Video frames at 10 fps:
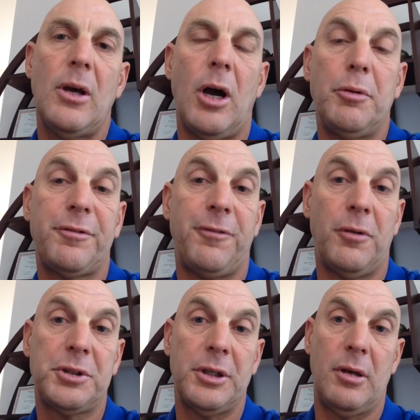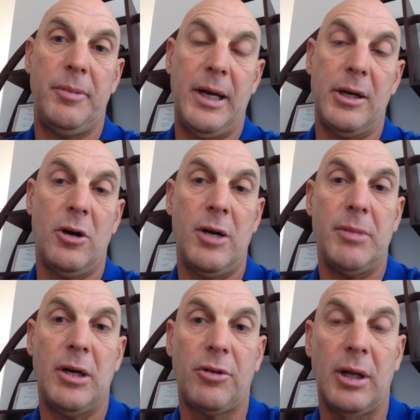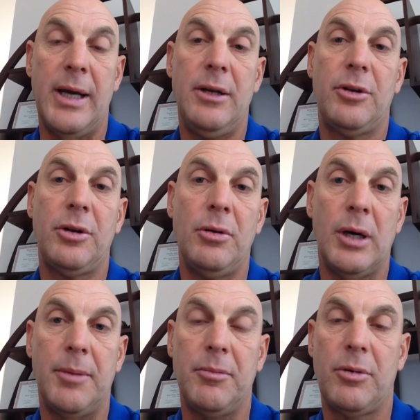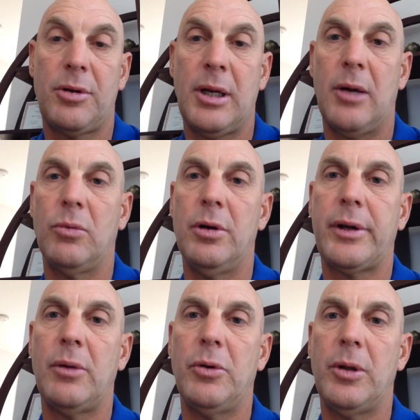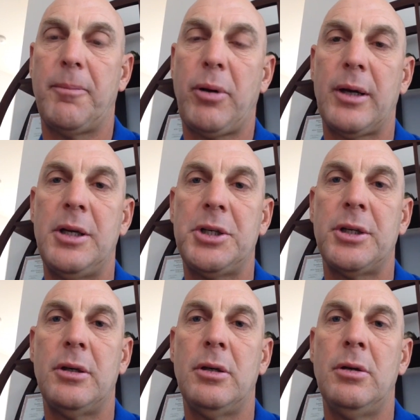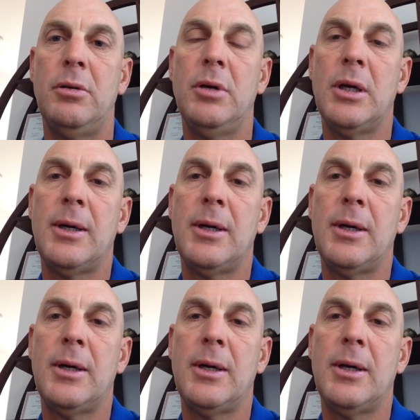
I was fortunate about nine months later to um, start working with a practitioner who